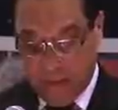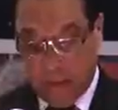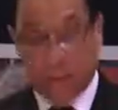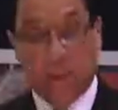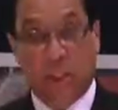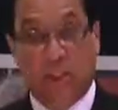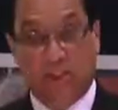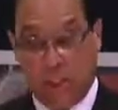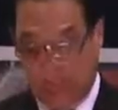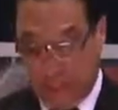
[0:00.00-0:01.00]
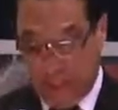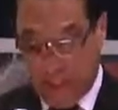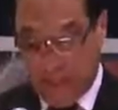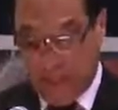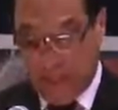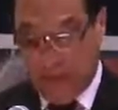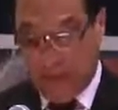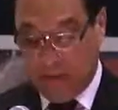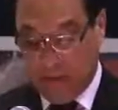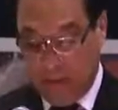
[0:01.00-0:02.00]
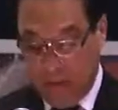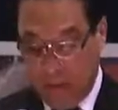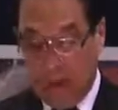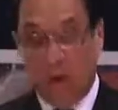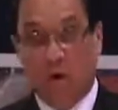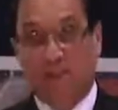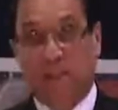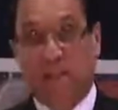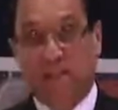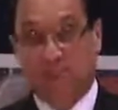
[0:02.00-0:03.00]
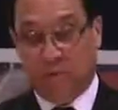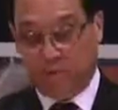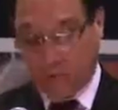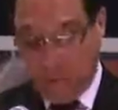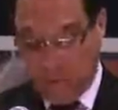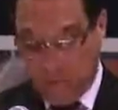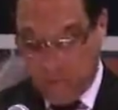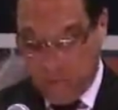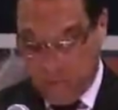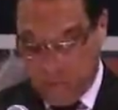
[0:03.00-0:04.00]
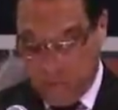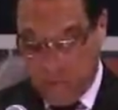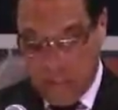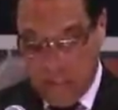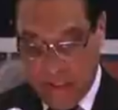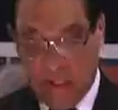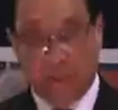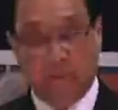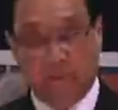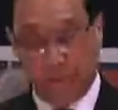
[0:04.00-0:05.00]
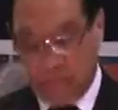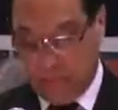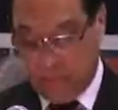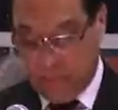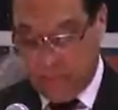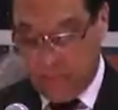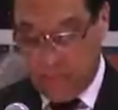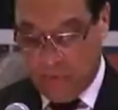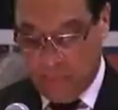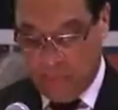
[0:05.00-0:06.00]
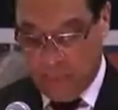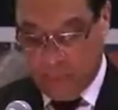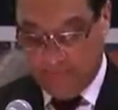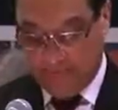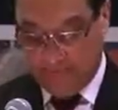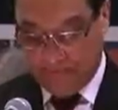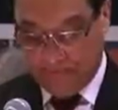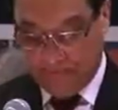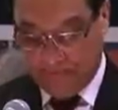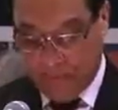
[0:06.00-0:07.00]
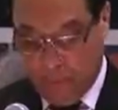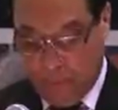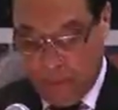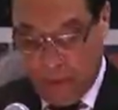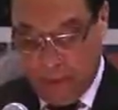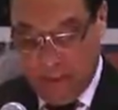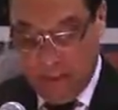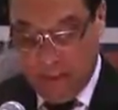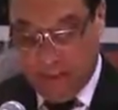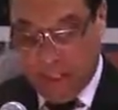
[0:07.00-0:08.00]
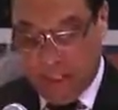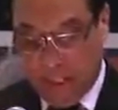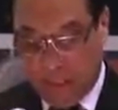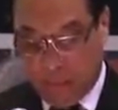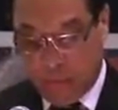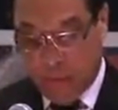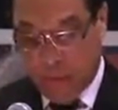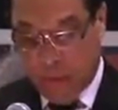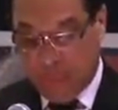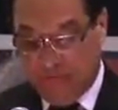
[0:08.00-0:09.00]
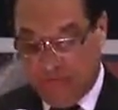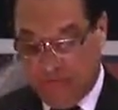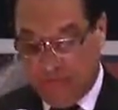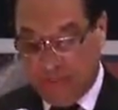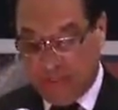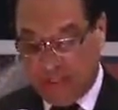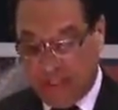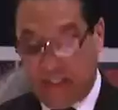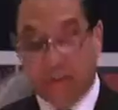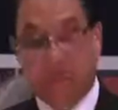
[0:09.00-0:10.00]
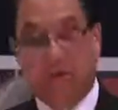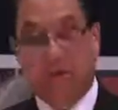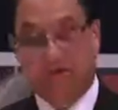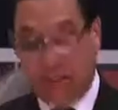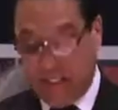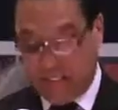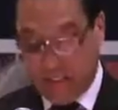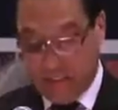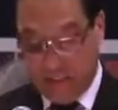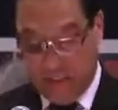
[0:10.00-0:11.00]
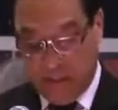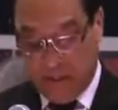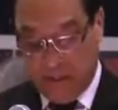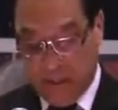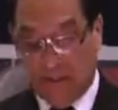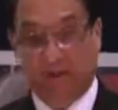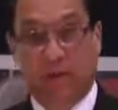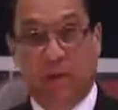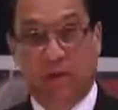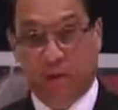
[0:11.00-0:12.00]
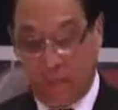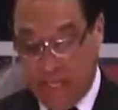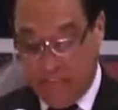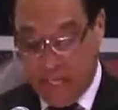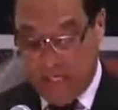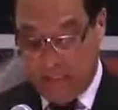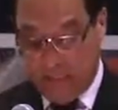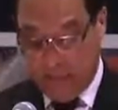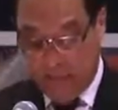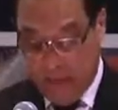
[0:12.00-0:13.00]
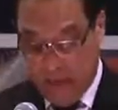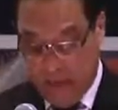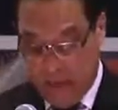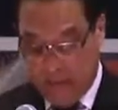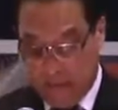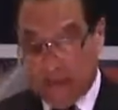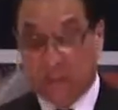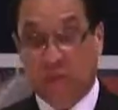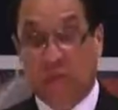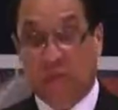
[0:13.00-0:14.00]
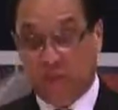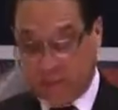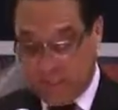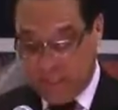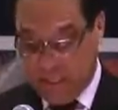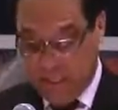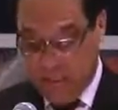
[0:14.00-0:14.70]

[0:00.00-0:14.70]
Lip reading: which will include a residential area off Frank Sound Road in North Side. This project would also involve the extension of the east-west arterial for another 10 miles from its terminus